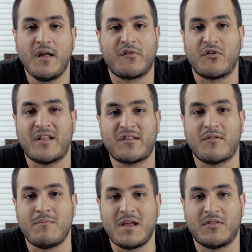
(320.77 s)
So that
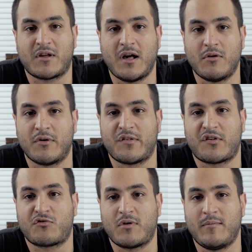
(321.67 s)
doesn't mean the color is
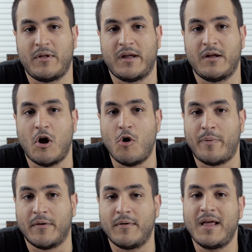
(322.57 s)
extremely
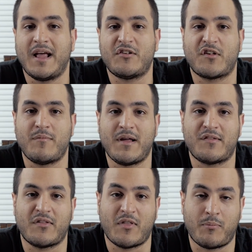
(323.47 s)
open. It just means
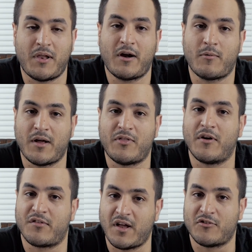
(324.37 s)
that the player right
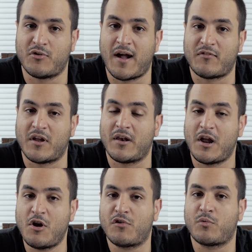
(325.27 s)
there is not drafting it.
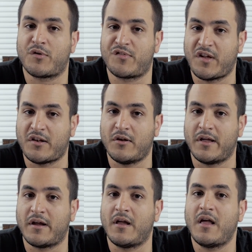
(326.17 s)
Here's where
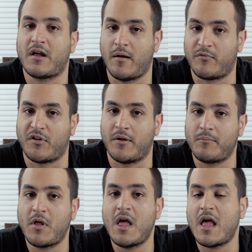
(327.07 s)
signaling comes in.